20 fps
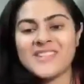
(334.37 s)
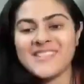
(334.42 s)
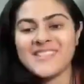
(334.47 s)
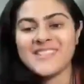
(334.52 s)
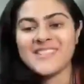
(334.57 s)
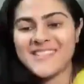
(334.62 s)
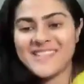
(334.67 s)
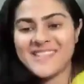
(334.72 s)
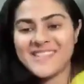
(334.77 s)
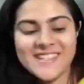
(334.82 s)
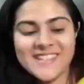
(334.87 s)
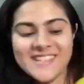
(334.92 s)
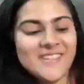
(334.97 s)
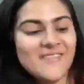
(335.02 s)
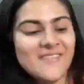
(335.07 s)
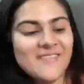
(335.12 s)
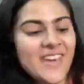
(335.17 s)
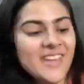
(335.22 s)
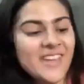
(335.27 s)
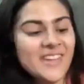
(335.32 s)
orange is
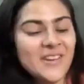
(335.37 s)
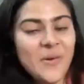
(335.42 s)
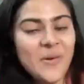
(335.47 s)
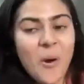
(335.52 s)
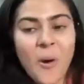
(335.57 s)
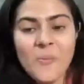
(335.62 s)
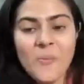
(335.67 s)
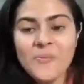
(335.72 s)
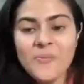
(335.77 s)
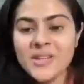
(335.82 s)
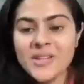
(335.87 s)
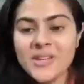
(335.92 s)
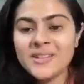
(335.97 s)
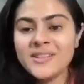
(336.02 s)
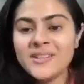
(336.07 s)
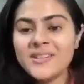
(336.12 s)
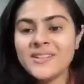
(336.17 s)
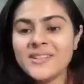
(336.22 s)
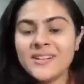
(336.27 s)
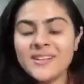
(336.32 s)
a very
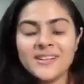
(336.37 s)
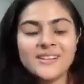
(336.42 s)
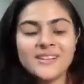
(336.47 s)
common